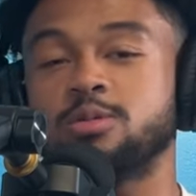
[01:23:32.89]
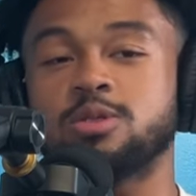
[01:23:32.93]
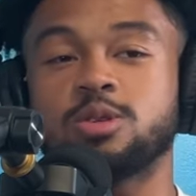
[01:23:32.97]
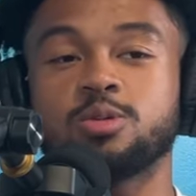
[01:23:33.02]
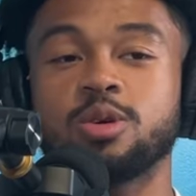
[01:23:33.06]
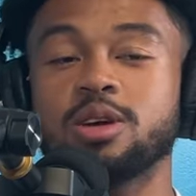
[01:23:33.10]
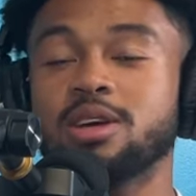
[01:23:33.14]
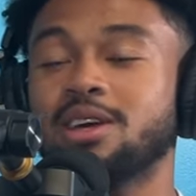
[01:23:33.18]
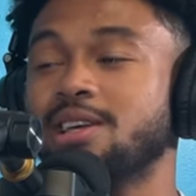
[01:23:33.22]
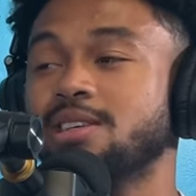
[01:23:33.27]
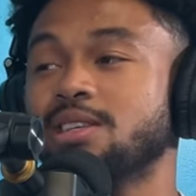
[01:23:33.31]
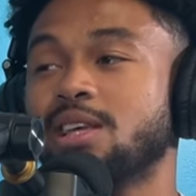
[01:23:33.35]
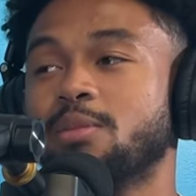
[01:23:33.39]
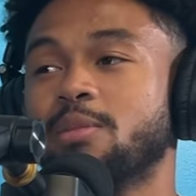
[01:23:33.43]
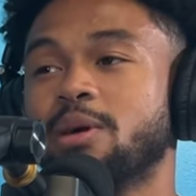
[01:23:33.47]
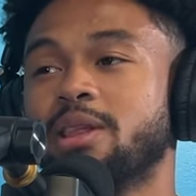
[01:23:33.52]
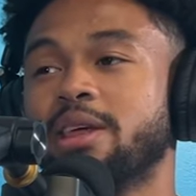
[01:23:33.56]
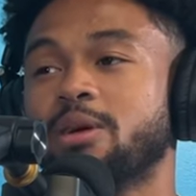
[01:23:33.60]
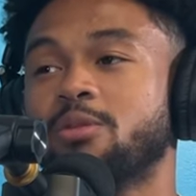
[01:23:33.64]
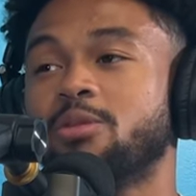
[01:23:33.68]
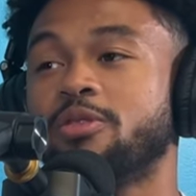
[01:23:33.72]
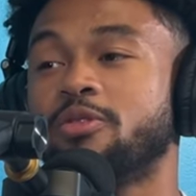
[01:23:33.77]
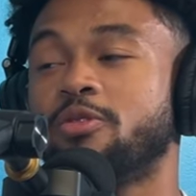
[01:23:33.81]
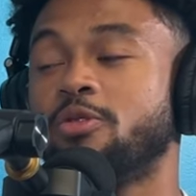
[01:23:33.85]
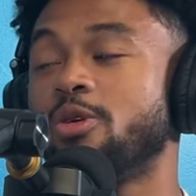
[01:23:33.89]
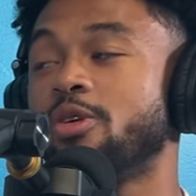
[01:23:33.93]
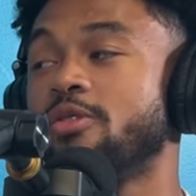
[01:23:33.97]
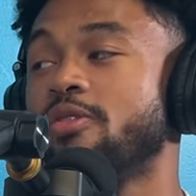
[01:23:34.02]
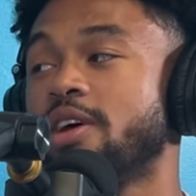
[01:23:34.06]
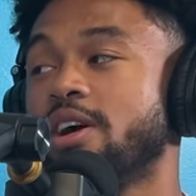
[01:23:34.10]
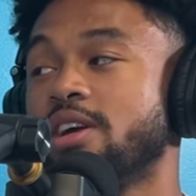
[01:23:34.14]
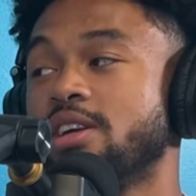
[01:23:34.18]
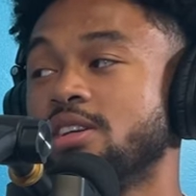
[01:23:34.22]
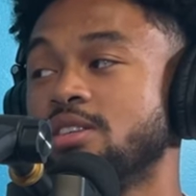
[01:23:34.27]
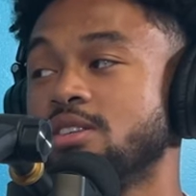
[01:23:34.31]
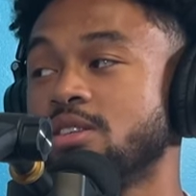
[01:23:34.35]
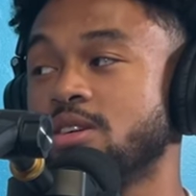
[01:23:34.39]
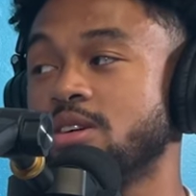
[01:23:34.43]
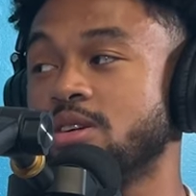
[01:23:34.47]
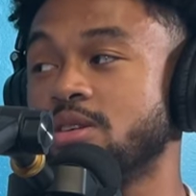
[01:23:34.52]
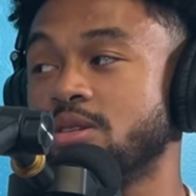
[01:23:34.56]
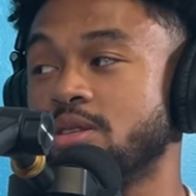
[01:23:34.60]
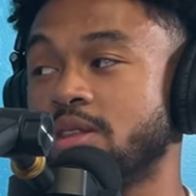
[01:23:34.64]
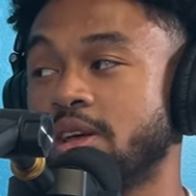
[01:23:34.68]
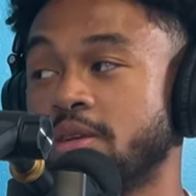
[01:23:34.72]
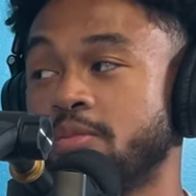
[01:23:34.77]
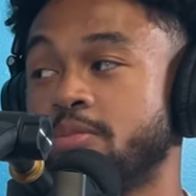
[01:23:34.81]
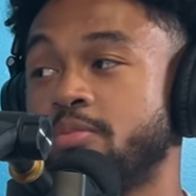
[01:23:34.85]
Squid Games came out like what four or five years
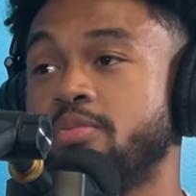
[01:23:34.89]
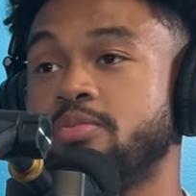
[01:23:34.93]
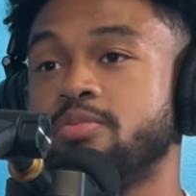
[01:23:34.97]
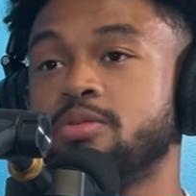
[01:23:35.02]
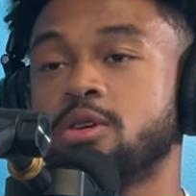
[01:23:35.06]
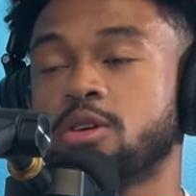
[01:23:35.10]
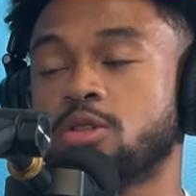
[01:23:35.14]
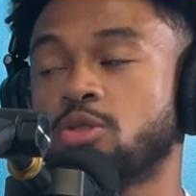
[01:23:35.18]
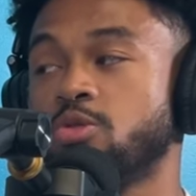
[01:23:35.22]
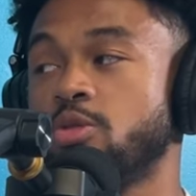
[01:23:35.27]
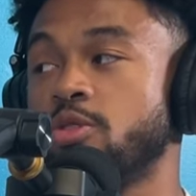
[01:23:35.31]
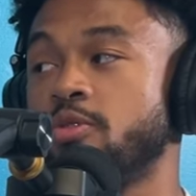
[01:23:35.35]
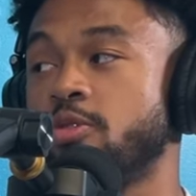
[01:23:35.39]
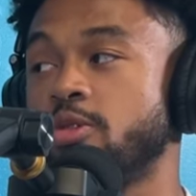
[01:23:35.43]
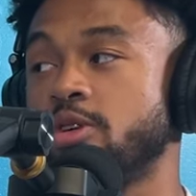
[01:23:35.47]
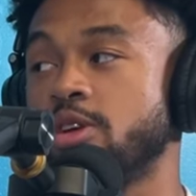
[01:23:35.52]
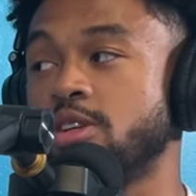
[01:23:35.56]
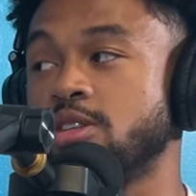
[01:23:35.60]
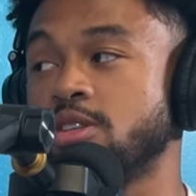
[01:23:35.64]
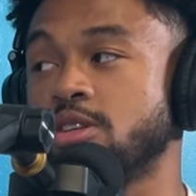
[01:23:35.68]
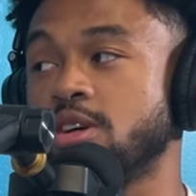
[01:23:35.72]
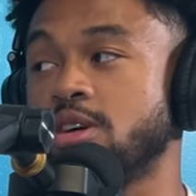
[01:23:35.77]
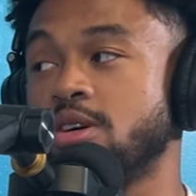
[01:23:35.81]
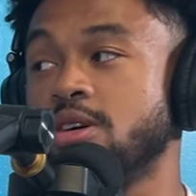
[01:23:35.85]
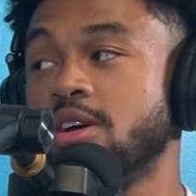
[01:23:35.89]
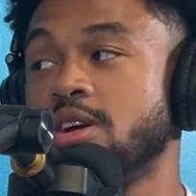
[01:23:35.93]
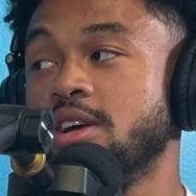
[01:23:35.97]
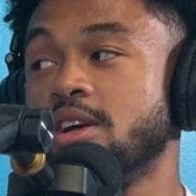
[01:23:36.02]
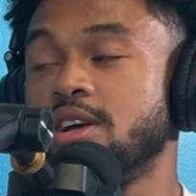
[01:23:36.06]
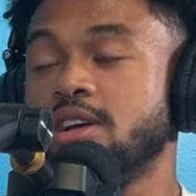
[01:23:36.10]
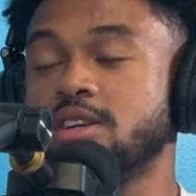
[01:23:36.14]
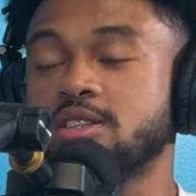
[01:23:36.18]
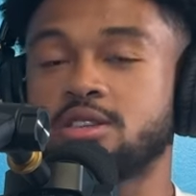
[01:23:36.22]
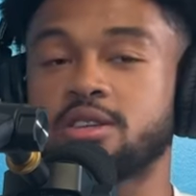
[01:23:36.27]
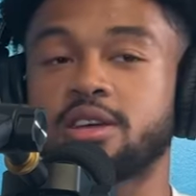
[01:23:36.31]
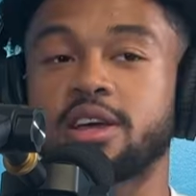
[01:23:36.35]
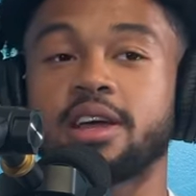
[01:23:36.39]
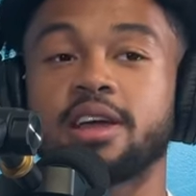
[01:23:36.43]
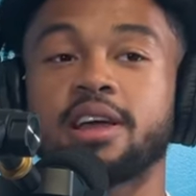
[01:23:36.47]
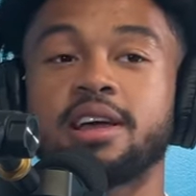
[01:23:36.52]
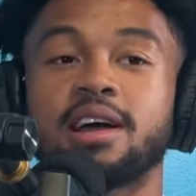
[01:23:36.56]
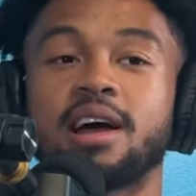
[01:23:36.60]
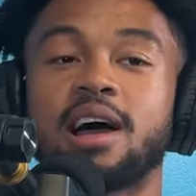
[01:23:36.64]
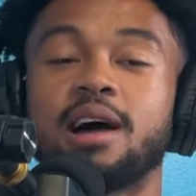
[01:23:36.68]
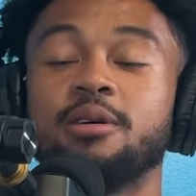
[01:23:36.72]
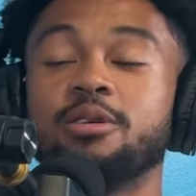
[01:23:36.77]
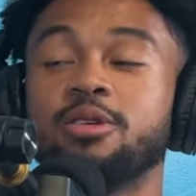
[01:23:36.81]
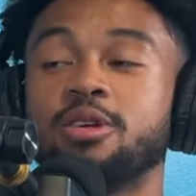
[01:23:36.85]
ago, like like three, yeah, four years ago. yeah, so like,
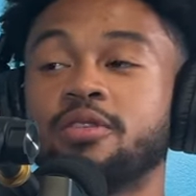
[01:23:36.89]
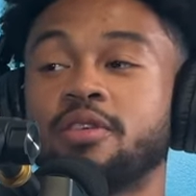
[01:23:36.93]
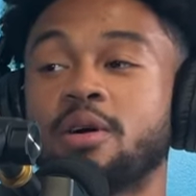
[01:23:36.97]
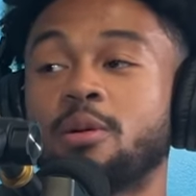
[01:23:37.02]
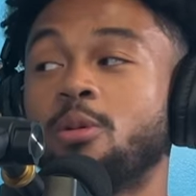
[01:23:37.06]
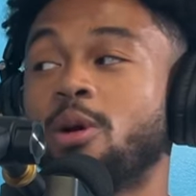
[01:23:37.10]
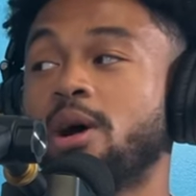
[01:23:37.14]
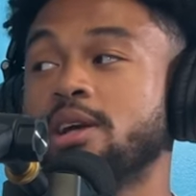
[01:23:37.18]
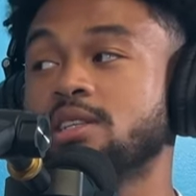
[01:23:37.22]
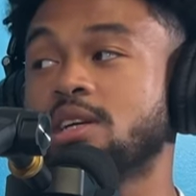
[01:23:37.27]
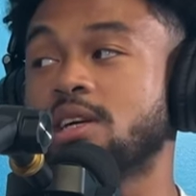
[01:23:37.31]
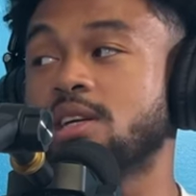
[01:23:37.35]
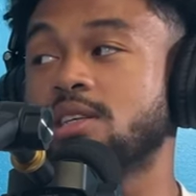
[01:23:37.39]
yeah. I don't know if I'm watching